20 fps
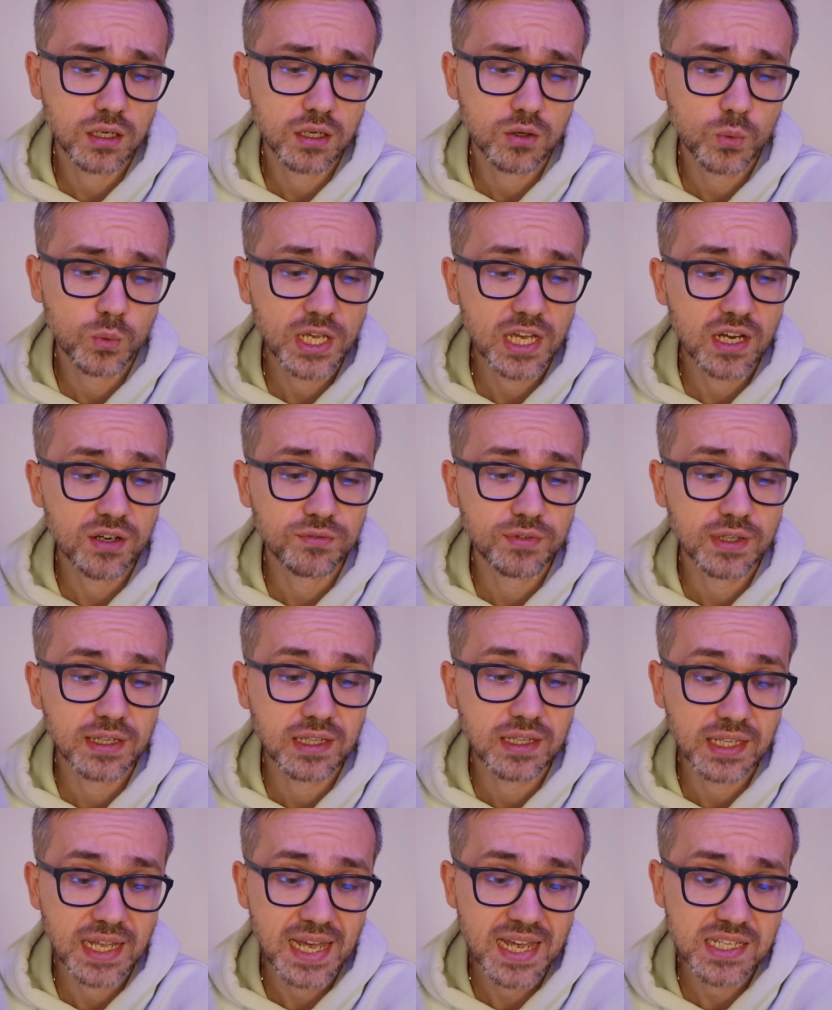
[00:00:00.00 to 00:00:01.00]
we have a
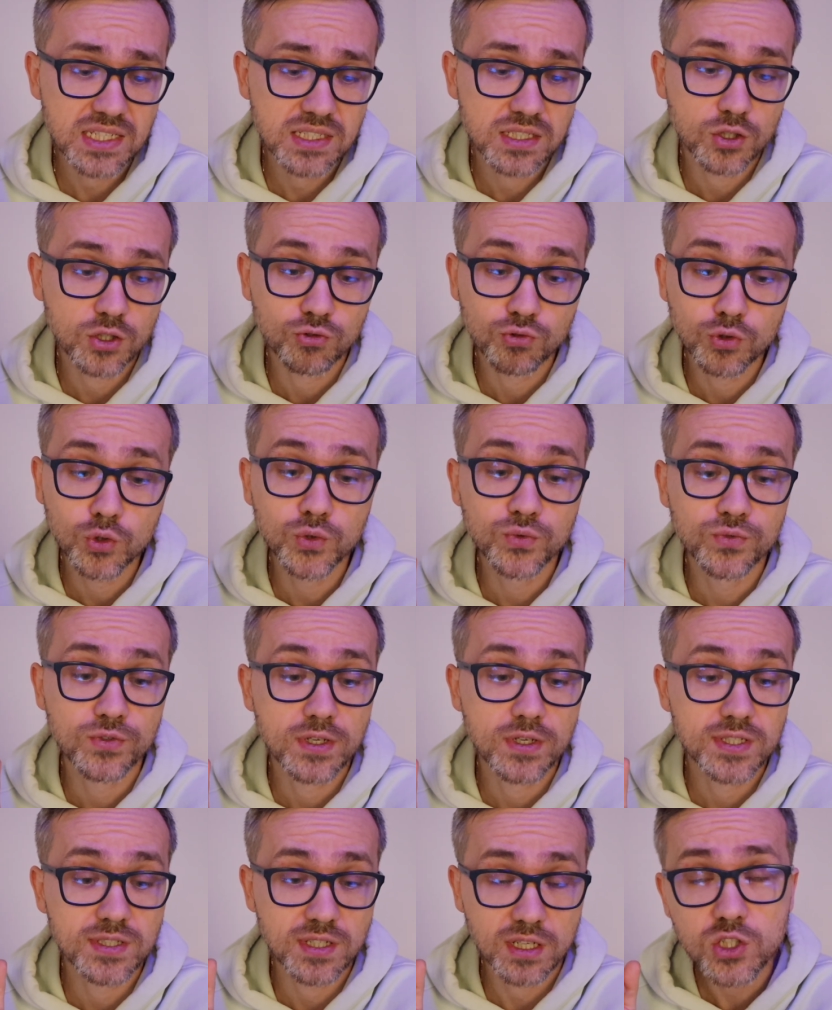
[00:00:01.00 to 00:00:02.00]
glass
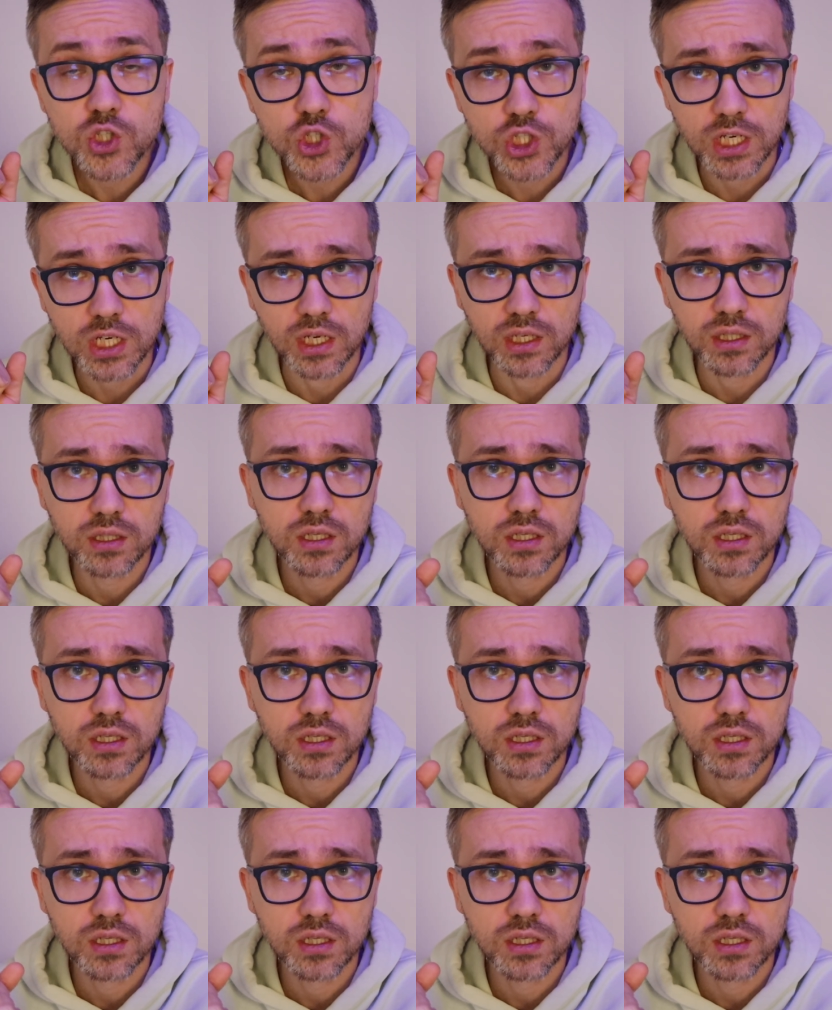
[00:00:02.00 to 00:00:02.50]
roof sunshade.